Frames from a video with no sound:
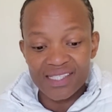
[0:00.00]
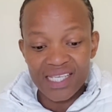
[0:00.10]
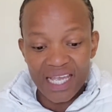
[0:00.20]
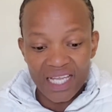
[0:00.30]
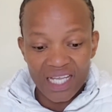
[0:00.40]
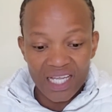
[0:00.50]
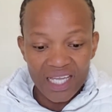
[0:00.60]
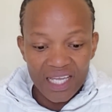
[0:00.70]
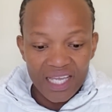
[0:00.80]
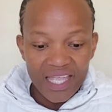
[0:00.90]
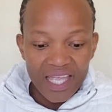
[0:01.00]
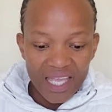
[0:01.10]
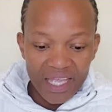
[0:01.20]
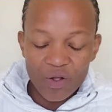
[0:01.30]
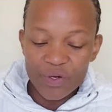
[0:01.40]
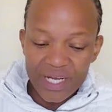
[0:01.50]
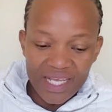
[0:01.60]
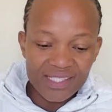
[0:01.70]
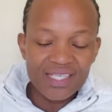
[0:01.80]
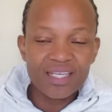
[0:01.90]
Tech
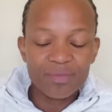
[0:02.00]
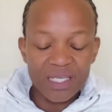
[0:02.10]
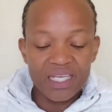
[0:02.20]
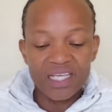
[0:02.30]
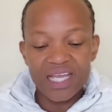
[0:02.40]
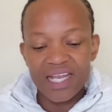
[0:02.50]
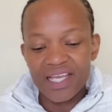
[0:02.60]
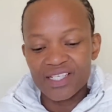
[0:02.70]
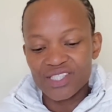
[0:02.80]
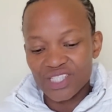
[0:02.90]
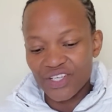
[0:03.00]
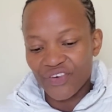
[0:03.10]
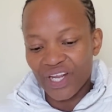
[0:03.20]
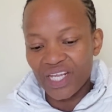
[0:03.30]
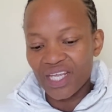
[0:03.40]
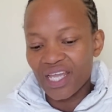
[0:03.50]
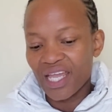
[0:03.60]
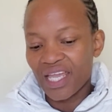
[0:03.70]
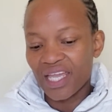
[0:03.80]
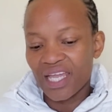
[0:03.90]
Honours in Mechanical Engineering.
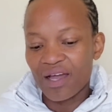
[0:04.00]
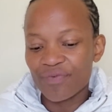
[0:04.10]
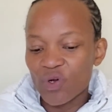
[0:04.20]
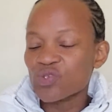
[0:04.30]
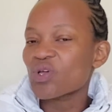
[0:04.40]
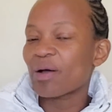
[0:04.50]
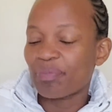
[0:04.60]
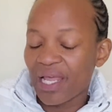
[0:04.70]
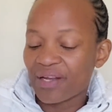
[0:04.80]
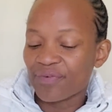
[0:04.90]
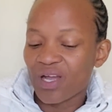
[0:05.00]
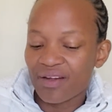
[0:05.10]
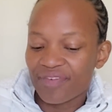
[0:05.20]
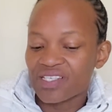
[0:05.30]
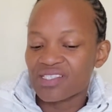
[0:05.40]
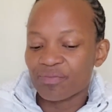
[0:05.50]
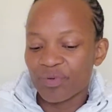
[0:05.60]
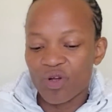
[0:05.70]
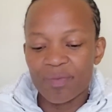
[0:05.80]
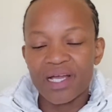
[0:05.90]
I've also applied for Advanced
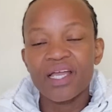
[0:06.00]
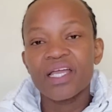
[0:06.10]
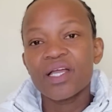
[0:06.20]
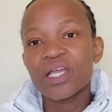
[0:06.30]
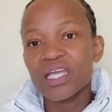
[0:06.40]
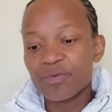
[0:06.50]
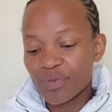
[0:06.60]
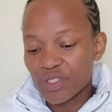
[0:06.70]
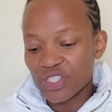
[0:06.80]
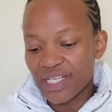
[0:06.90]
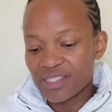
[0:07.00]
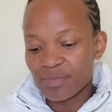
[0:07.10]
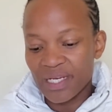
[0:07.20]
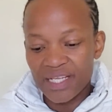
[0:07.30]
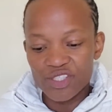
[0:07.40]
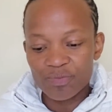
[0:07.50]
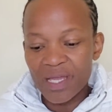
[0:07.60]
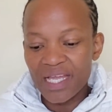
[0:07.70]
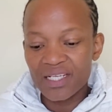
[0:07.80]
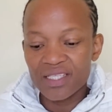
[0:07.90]
Diploma in Project
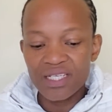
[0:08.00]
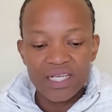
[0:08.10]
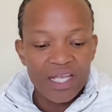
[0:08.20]
Management.